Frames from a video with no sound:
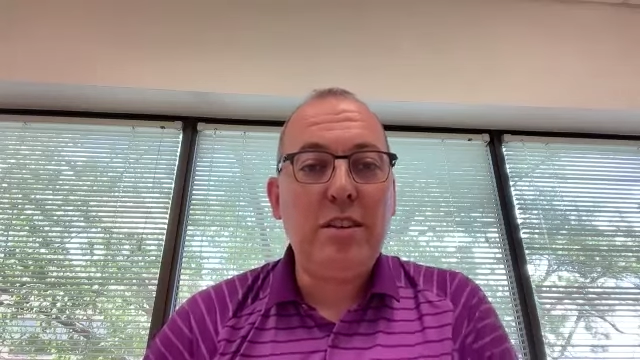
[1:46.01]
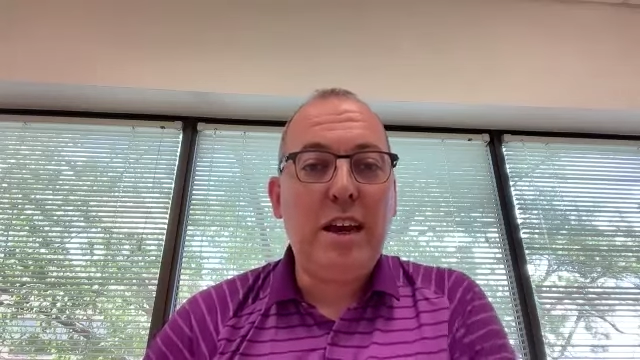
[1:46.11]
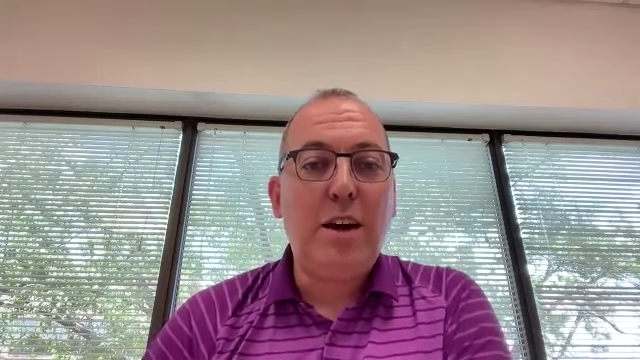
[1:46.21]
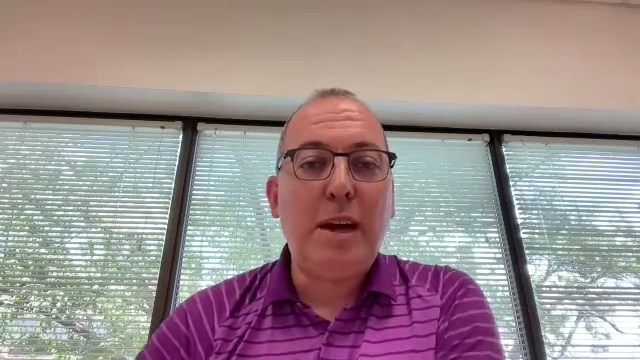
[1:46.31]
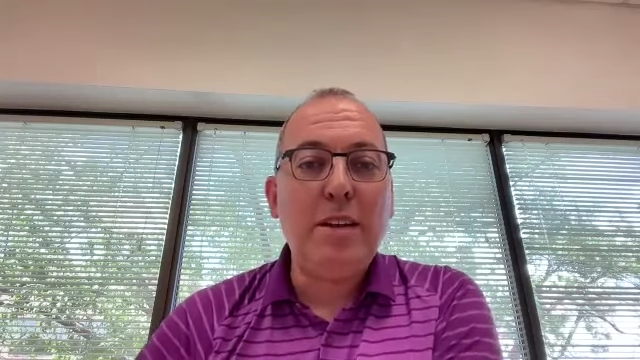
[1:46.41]

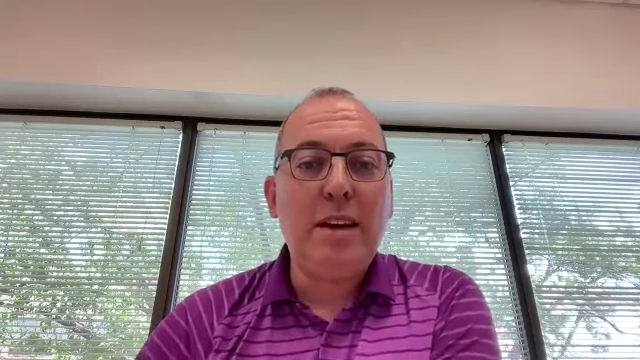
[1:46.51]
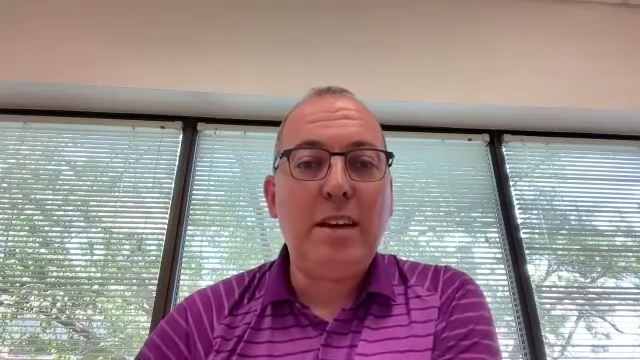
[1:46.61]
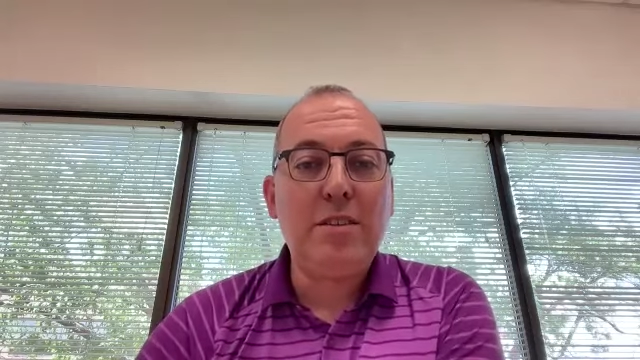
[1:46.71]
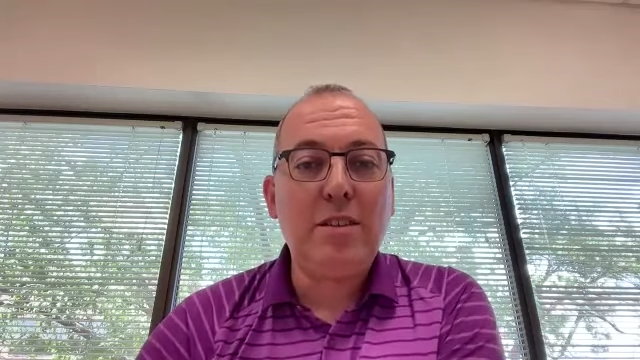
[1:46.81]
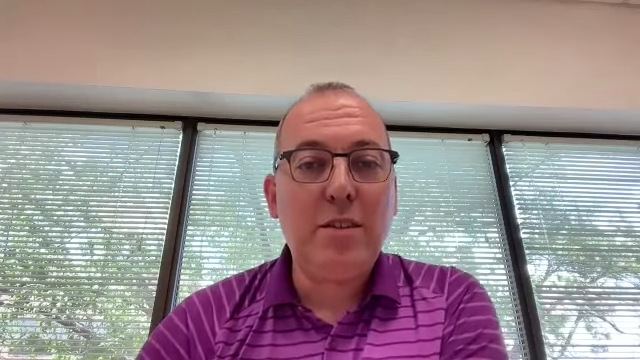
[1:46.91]
now my
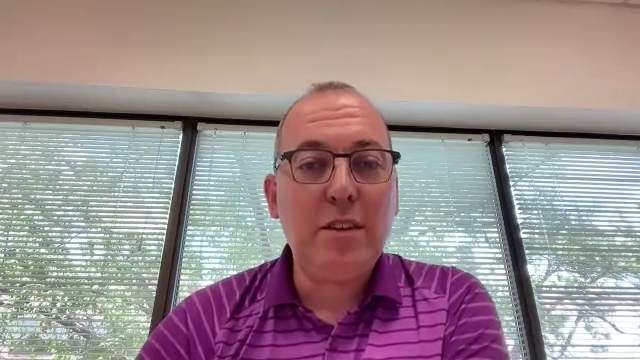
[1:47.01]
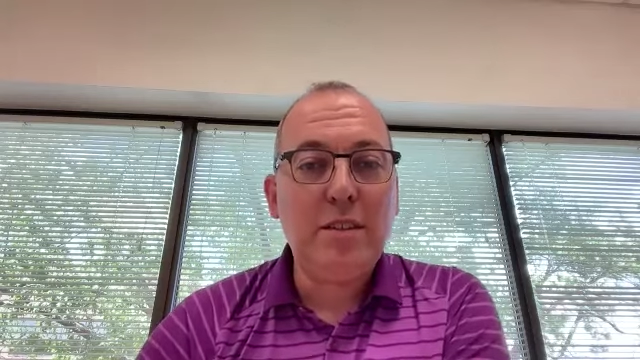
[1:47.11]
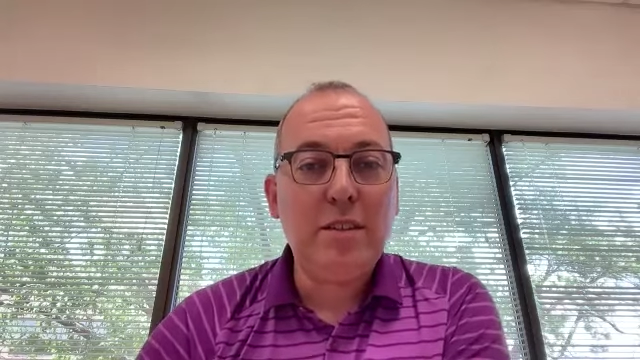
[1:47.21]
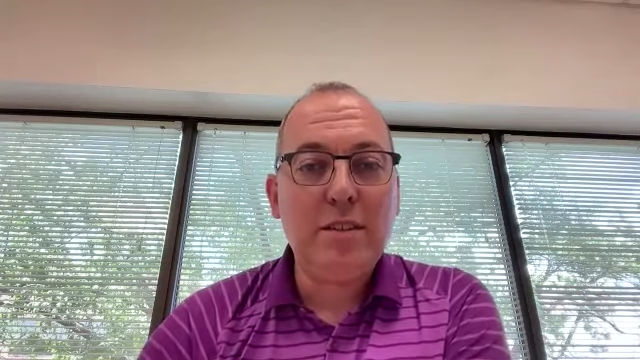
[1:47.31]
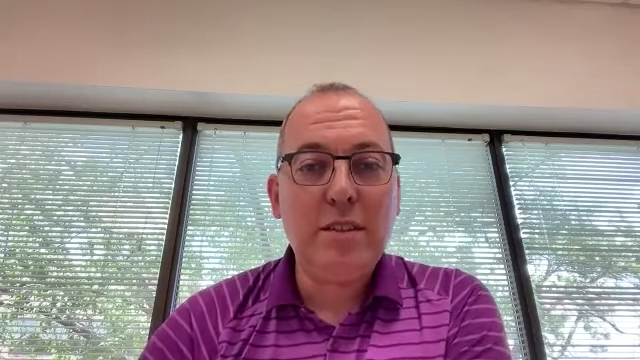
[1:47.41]
debt
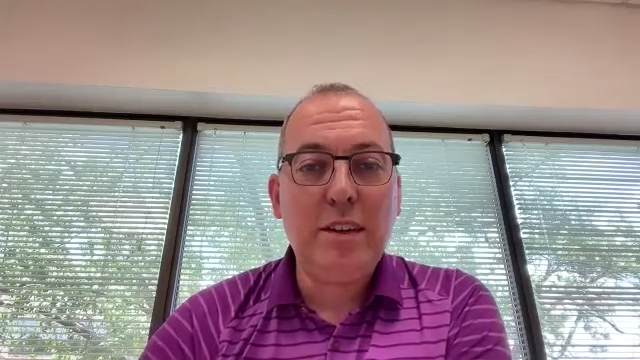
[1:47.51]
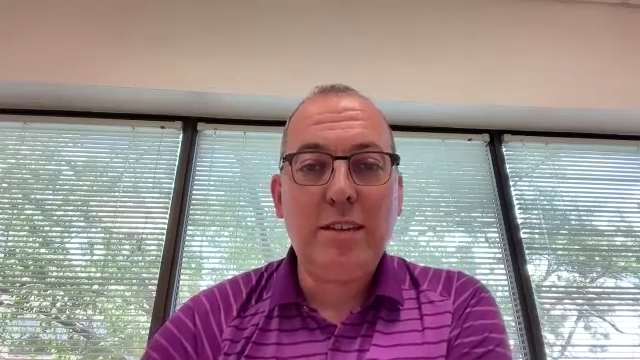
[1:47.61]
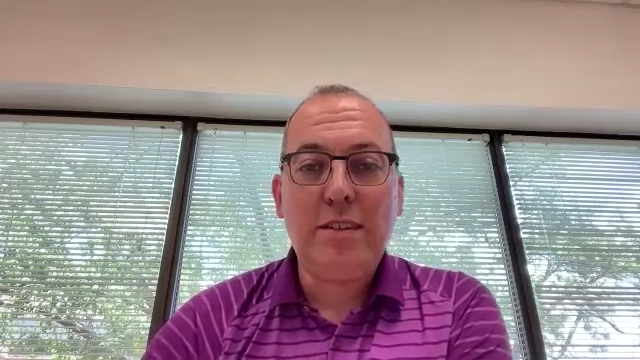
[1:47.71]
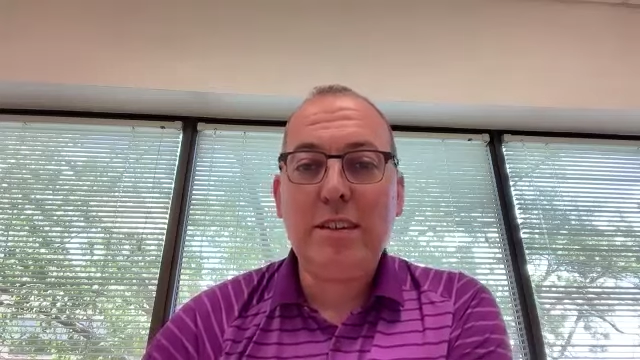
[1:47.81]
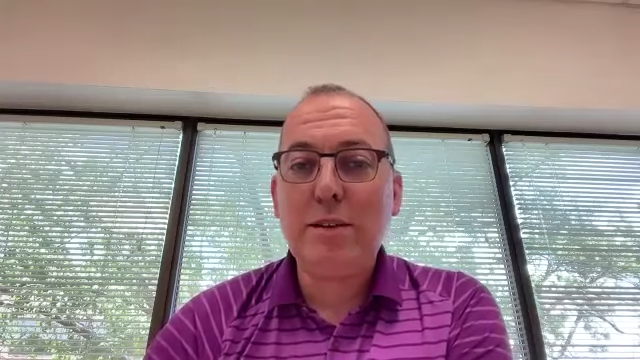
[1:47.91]
service
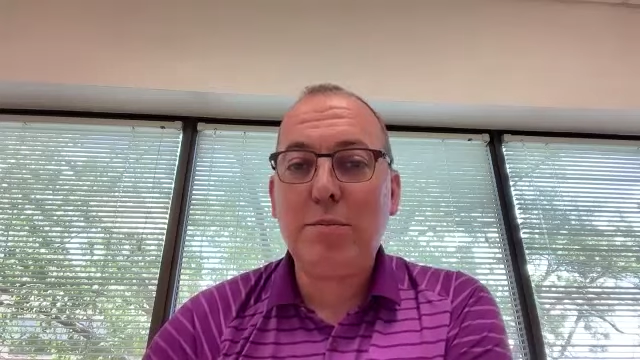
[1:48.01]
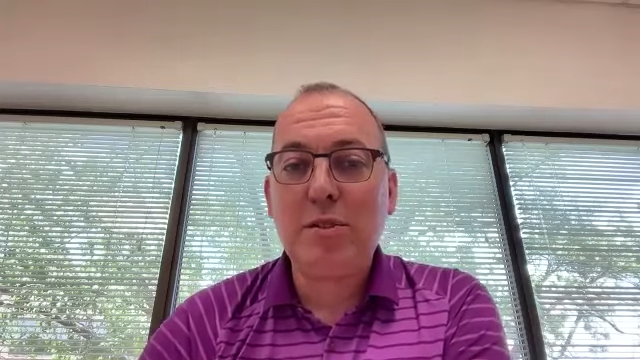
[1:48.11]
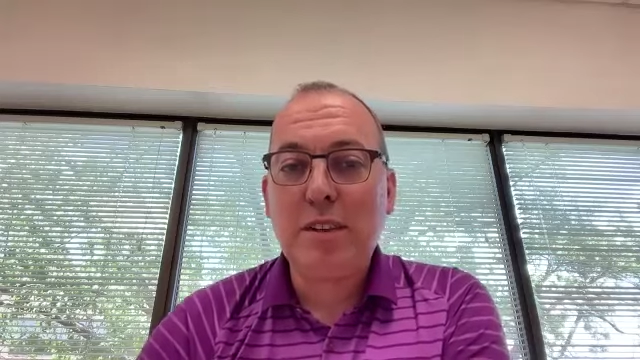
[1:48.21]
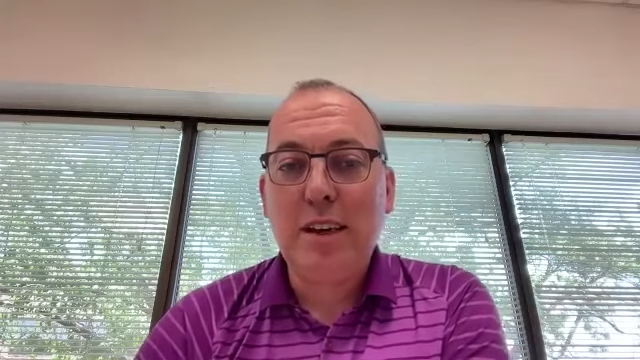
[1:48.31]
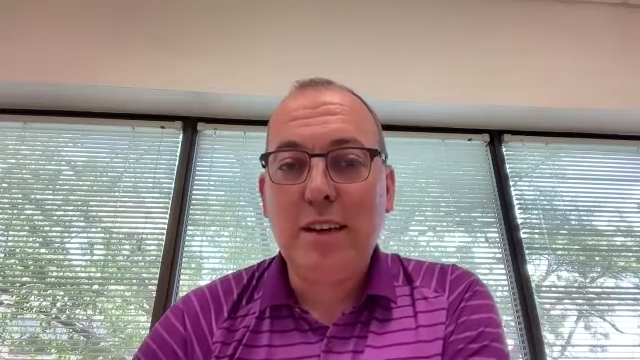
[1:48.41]
is
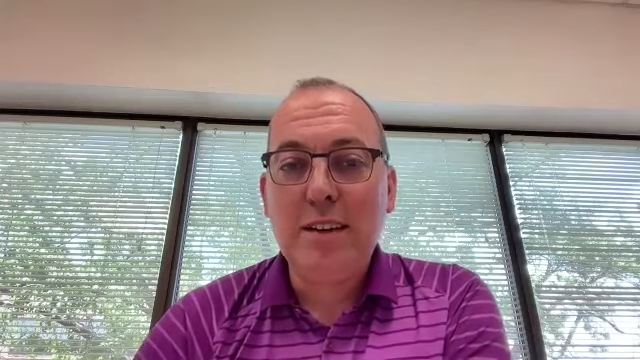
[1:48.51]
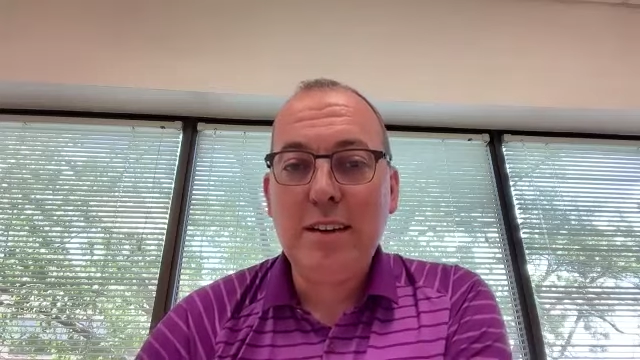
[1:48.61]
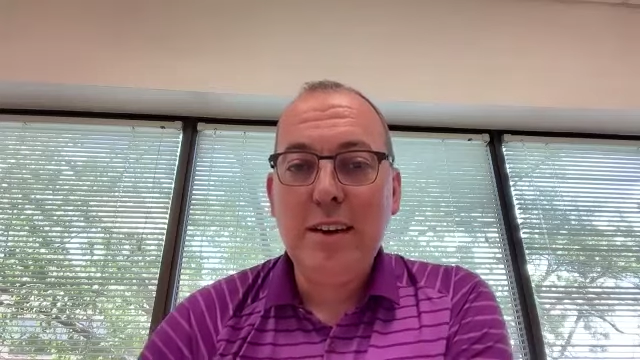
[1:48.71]
6%